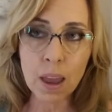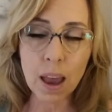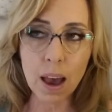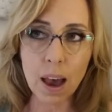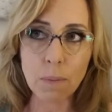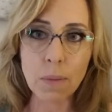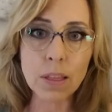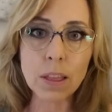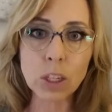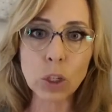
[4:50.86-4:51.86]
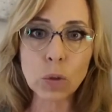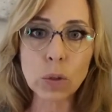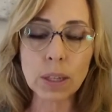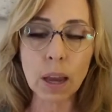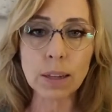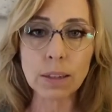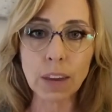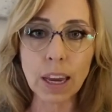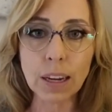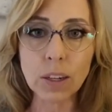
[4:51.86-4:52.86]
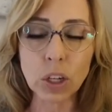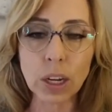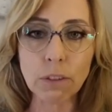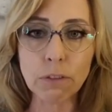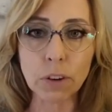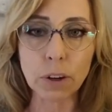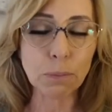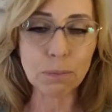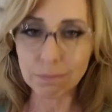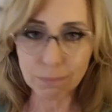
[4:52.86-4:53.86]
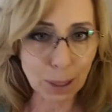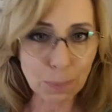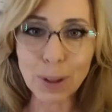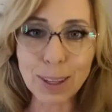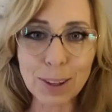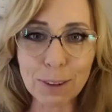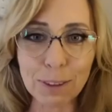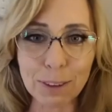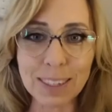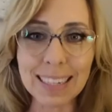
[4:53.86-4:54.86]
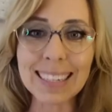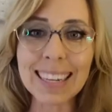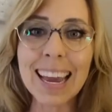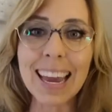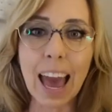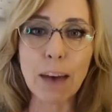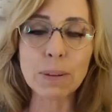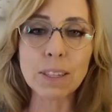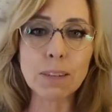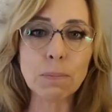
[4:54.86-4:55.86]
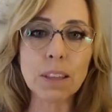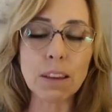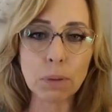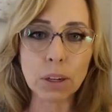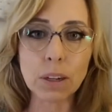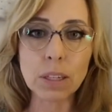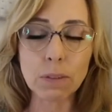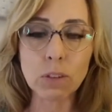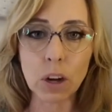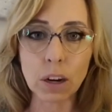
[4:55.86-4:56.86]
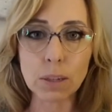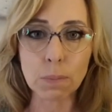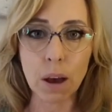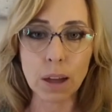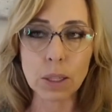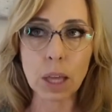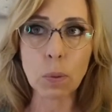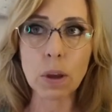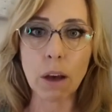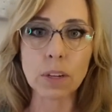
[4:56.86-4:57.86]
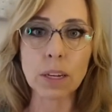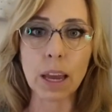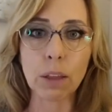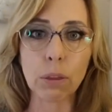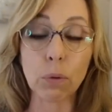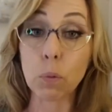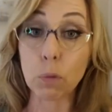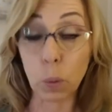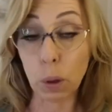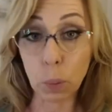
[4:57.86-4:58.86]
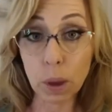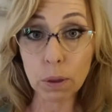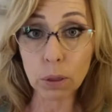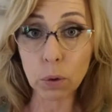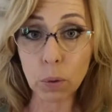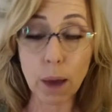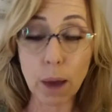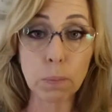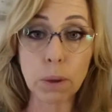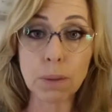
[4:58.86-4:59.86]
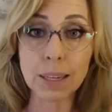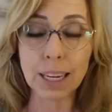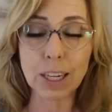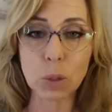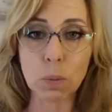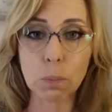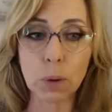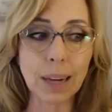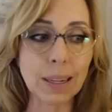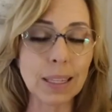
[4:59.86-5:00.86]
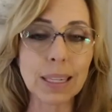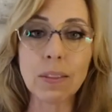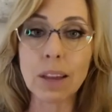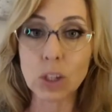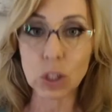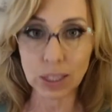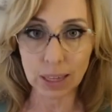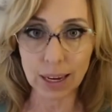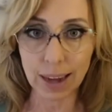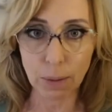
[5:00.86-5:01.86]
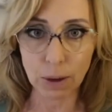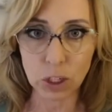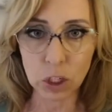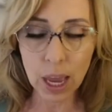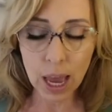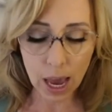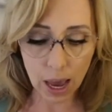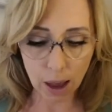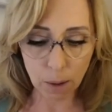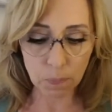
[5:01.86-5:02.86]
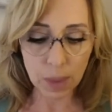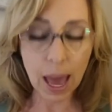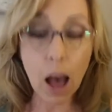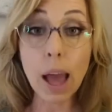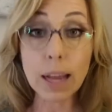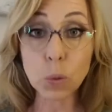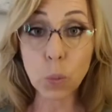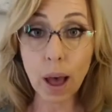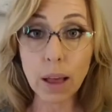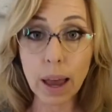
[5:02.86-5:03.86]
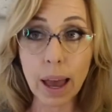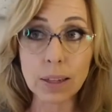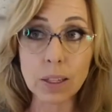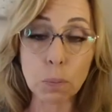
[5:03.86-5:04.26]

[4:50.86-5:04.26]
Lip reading: the 2 signs of aging for people in their 50s happens to be the appearance of dark spots that we often get through, well, women through hyperpigmentation with pregnancy and then just sun damage, as well as the